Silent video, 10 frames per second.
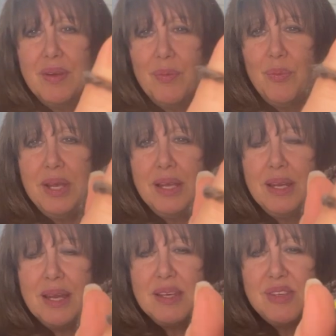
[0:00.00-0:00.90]
Really
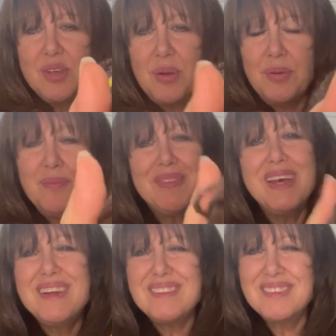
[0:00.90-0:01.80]
nice yarn,
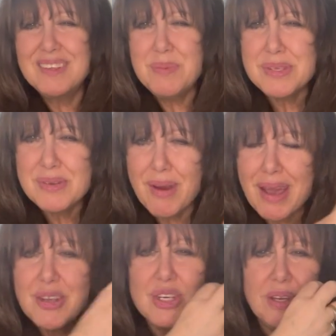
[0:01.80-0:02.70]
a little bit
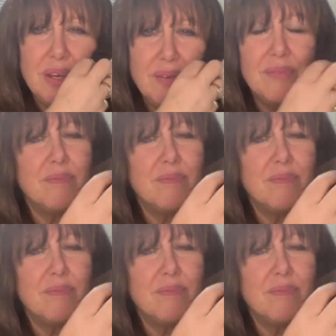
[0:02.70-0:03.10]
scratchy.